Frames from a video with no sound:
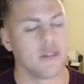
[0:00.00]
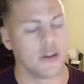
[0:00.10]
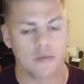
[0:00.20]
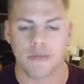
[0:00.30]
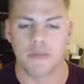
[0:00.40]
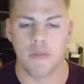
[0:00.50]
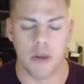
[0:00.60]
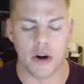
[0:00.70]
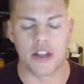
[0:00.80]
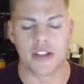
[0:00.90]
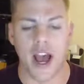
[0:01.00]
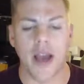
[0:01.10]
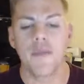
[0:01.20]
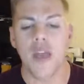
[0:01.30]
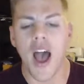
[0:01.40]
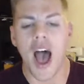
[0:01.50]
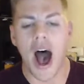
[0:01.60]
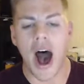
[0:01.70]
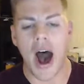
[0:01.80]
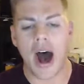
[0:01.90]
You burn and
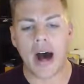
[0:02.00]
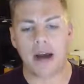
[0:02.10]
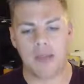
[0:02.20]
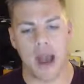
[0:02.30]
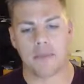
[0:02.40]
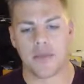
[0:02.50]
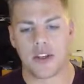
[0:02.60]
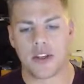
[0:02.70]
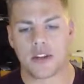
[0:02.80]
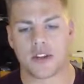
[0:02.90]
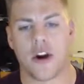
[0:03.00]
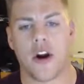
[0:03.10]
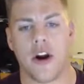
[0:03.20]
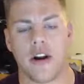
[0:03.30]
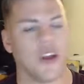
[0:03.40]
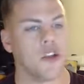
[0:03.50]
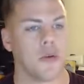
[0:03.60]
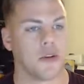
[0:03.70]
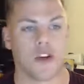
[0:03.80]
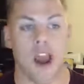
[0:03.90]
die. Yeah, this card is pretty
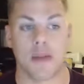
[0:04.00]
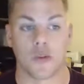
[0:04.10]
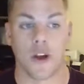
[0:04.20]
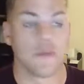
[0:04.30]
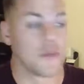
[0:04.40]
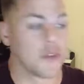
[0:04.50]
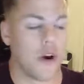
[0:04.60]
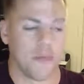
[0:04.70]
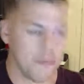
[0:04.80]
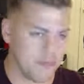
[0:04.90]
much crap as well. So,